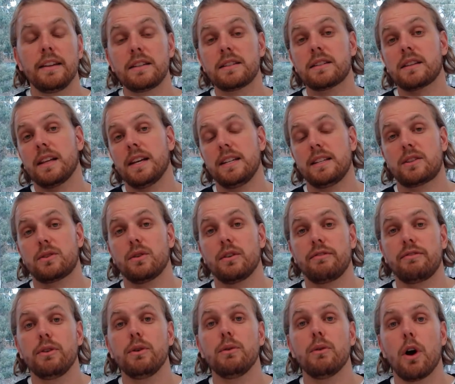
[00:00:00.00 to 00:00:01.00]
And this leads
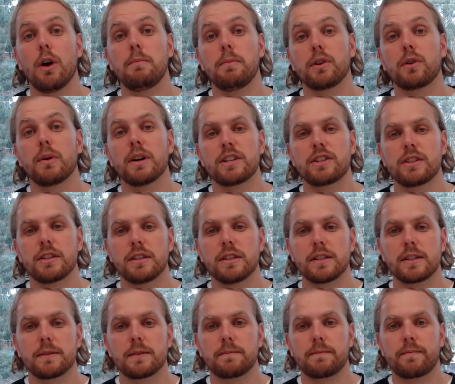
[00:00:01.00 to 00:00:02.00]
to a few open
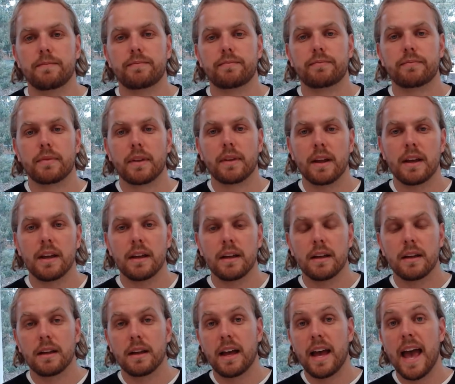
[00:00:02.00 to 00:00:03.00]
questions.
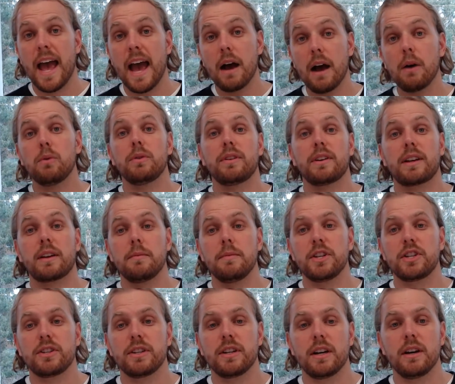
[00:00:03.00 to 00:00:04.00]
How will the
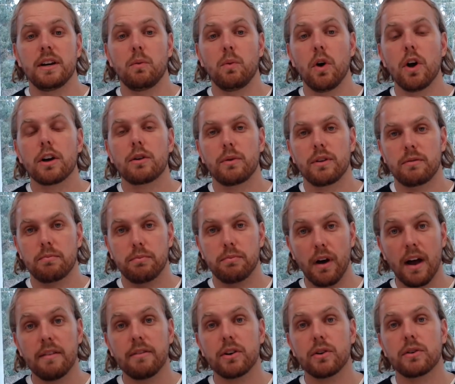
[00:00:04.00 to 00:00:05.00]
Commissioner work with
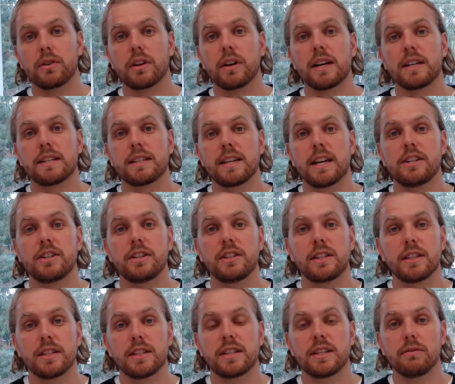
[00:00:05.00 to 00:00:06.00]
private
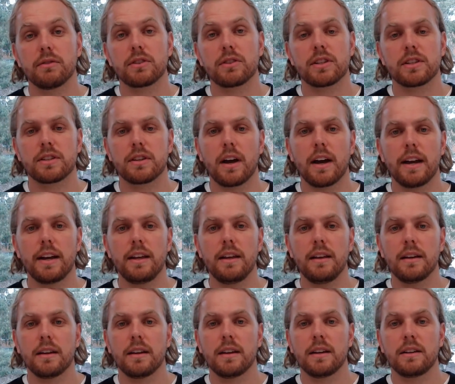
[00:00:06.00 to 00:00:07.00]
organisations and civil
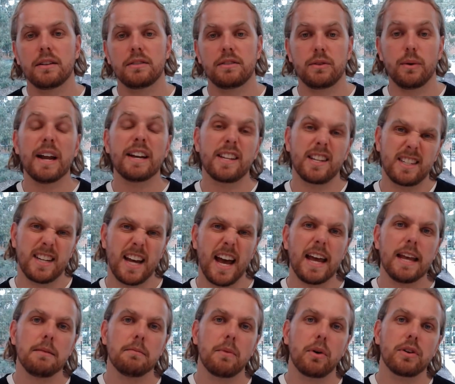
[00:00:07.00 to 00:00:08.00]
society to
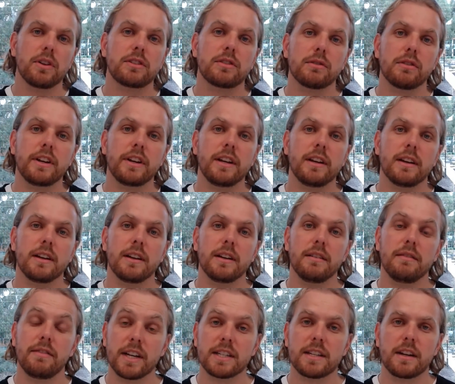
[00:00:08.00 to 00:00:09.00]
undertake monitoring and
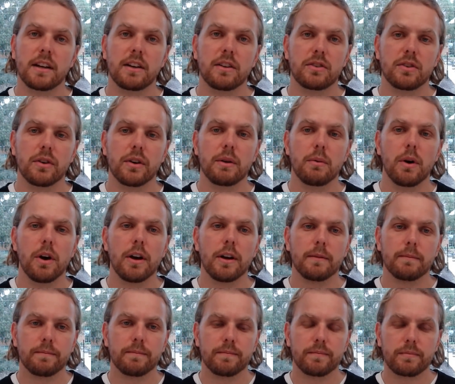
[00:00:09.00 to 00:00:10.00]
investigatory
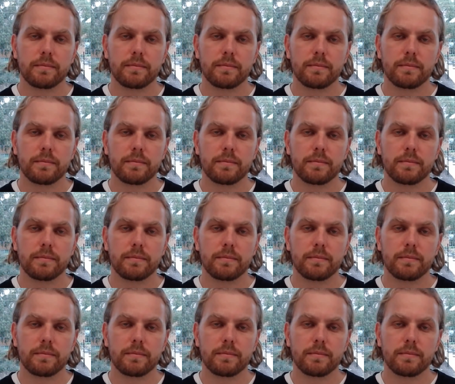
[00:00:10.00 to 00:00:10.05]
work?